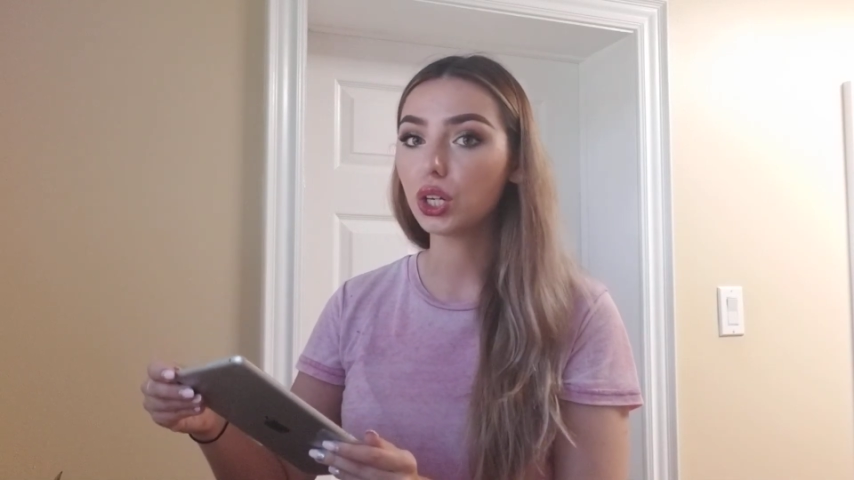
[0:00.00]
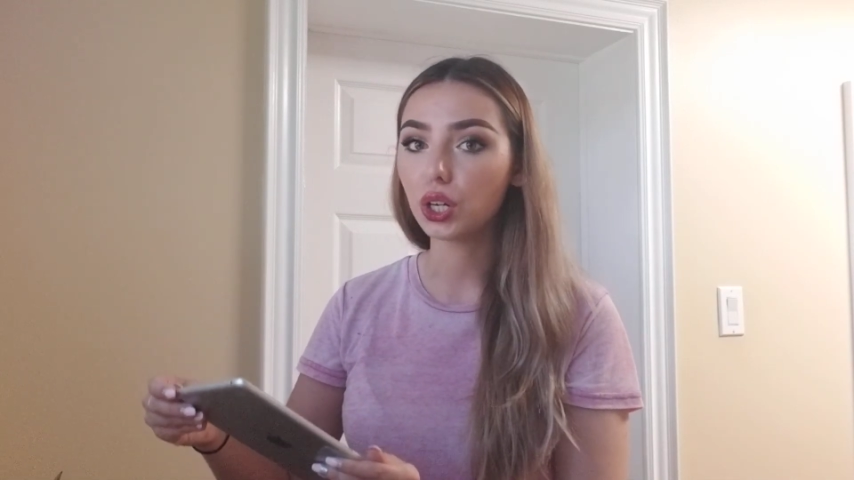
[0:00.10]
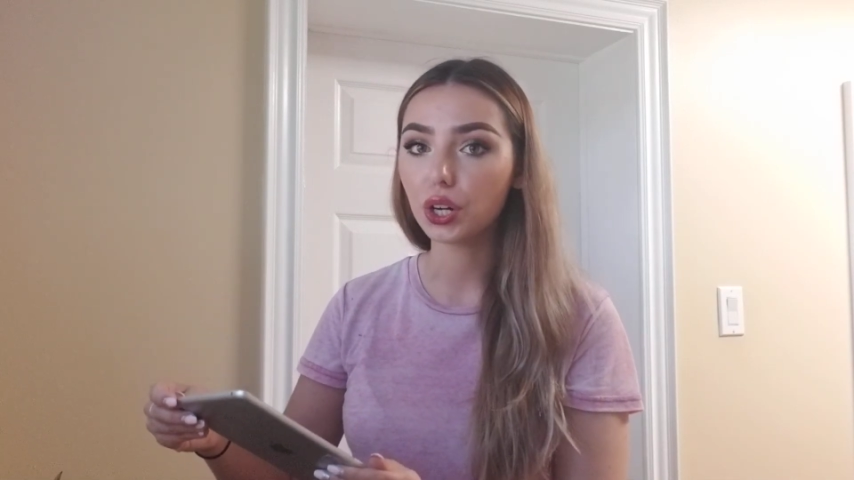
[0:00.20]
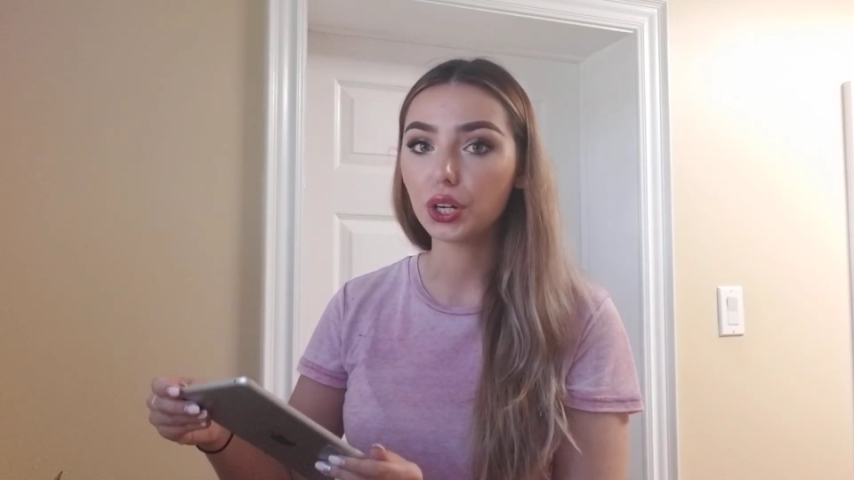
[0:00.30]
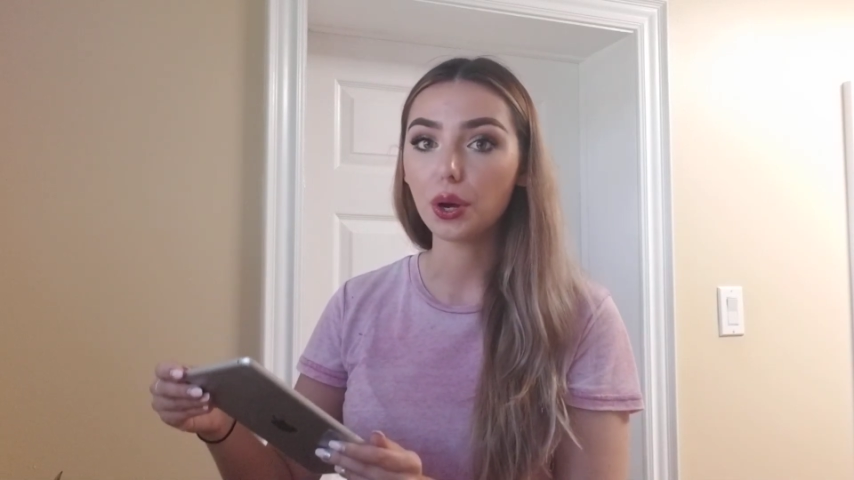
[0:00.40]

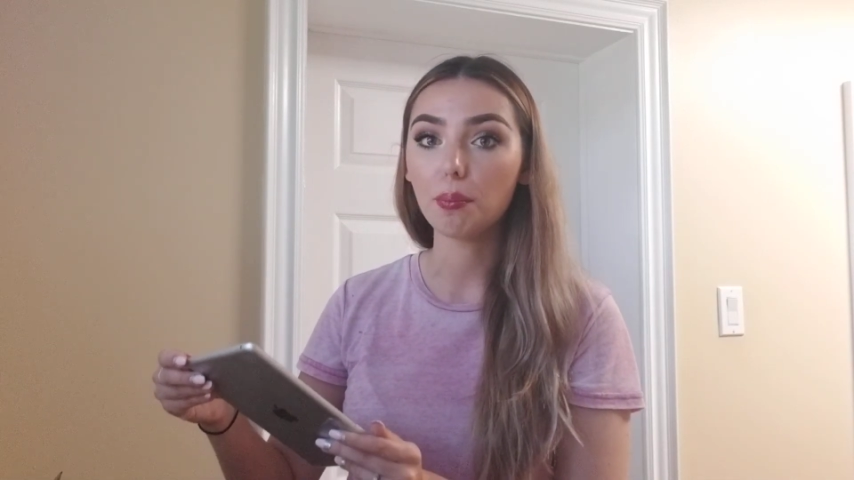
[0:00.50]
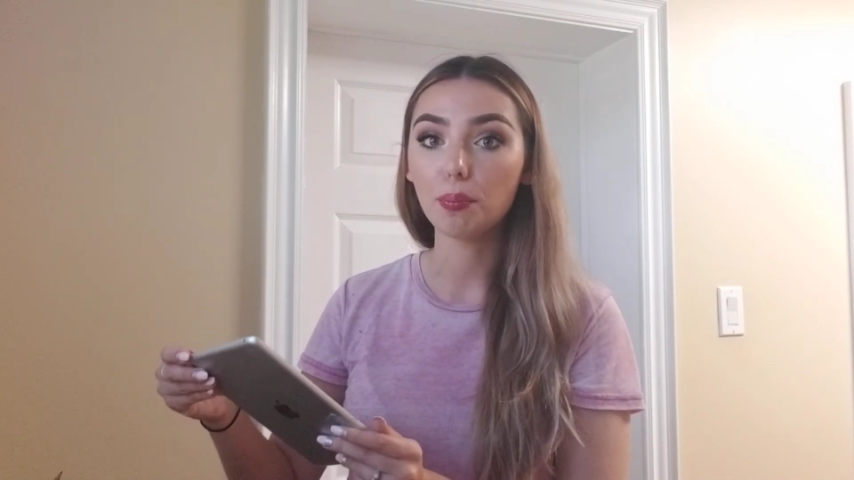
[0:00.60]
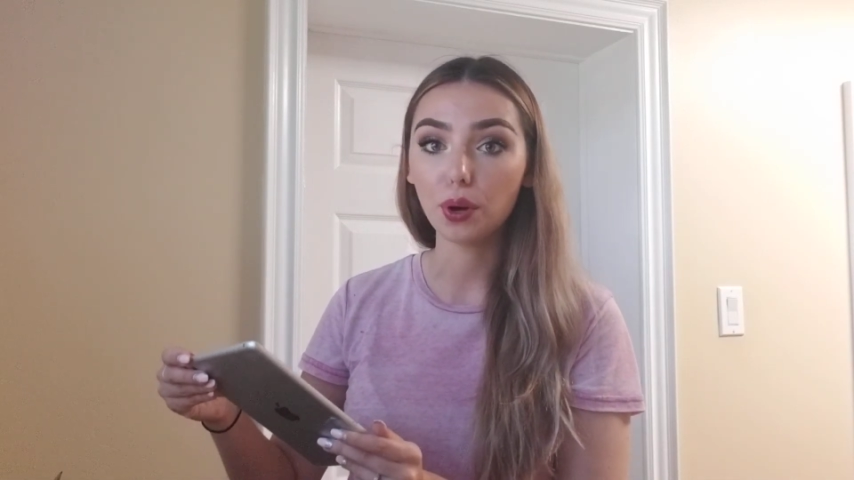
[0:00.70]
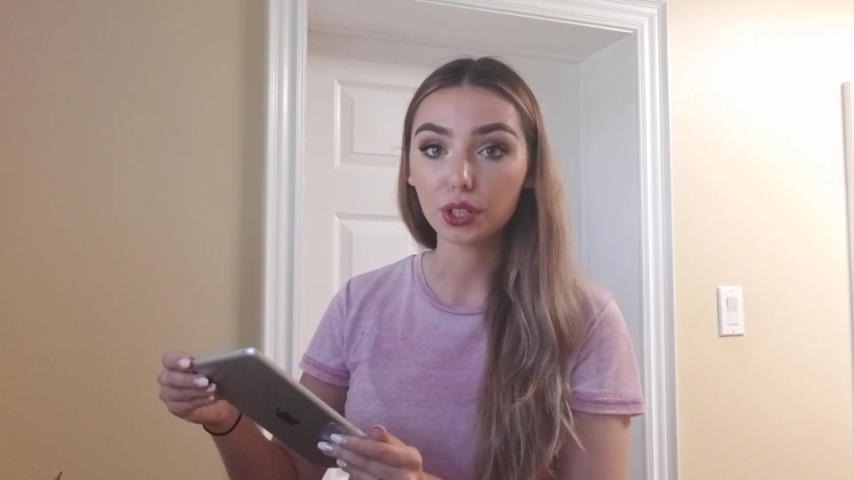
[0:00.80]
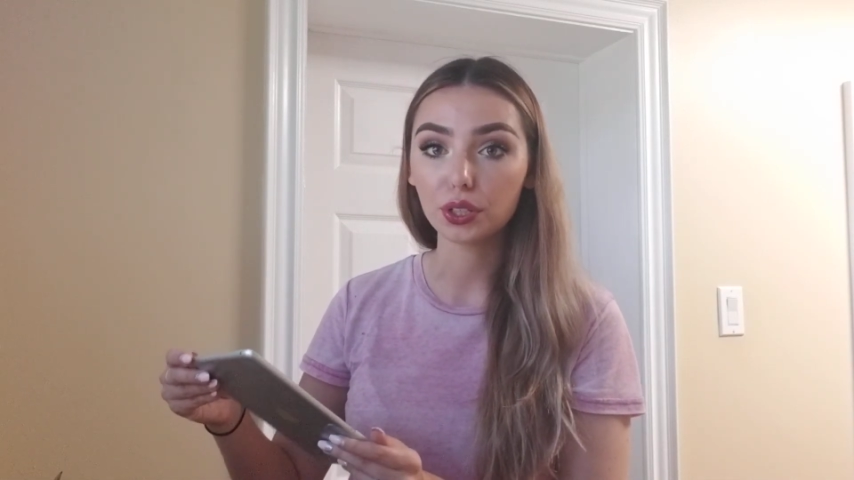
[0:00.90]
good
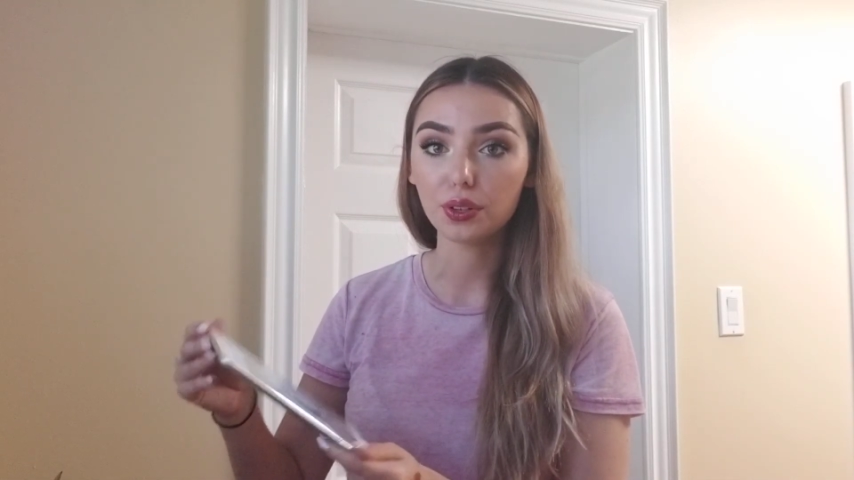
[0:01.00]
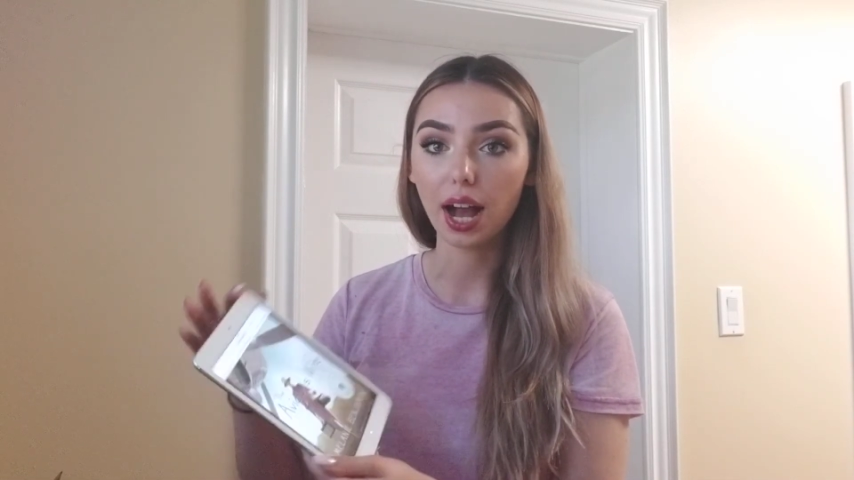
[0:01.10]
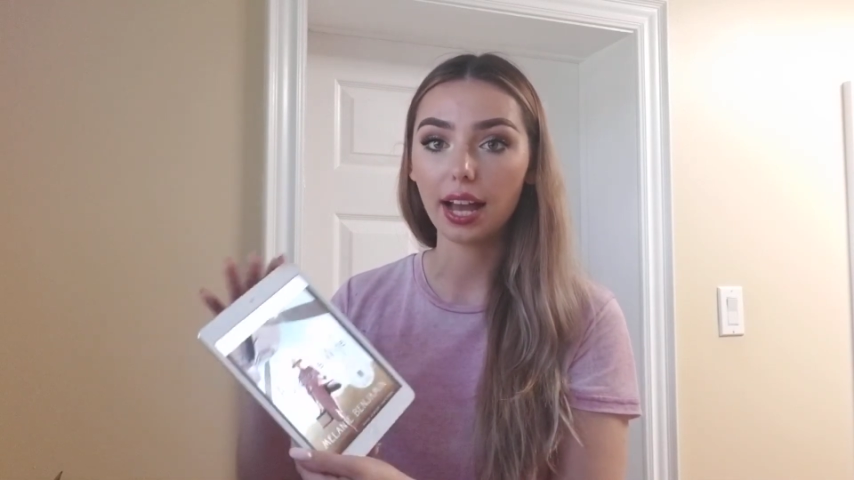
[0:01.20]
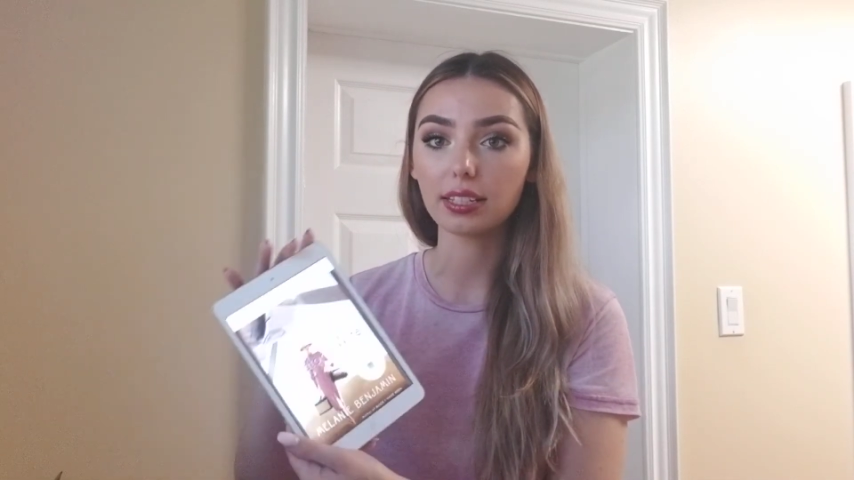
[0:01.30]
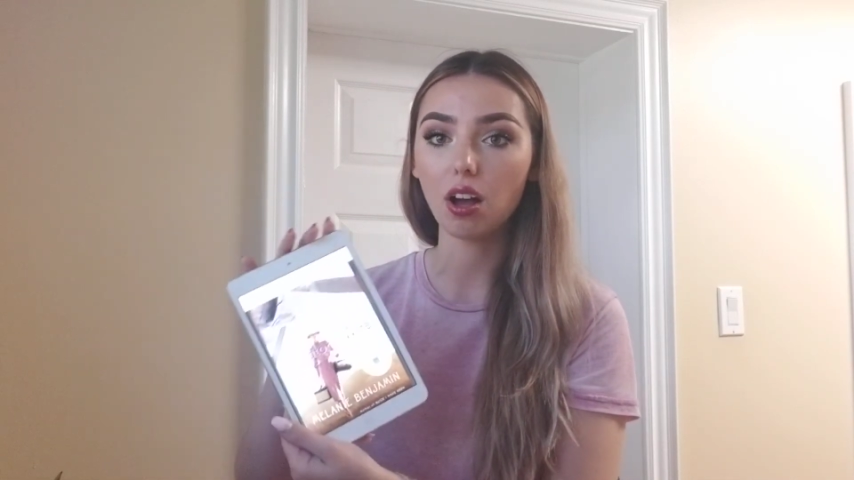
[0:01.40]
book, you guys.